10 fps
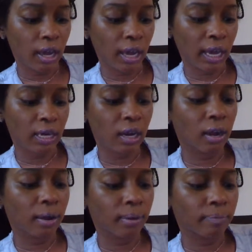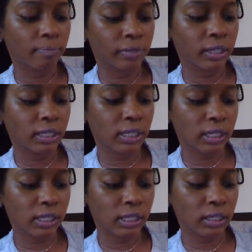And um, this
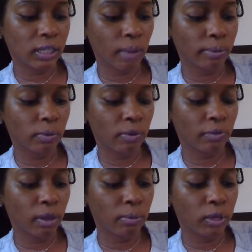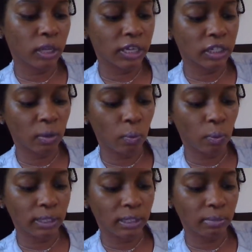incense helps with communication and
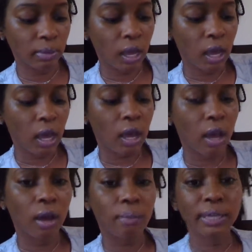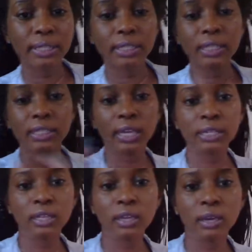wisdom. Um, incense
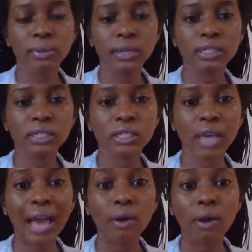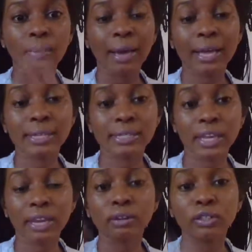has the ability to alchemize
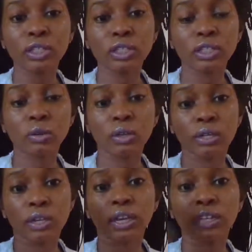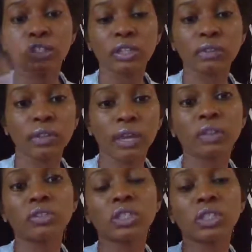the energy, so it, it can shift the
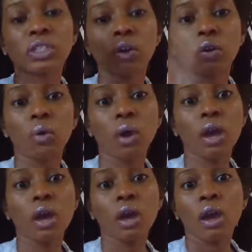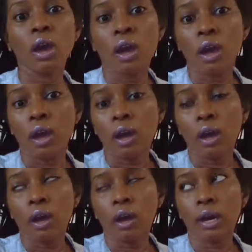energy. So,
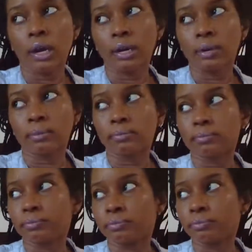um,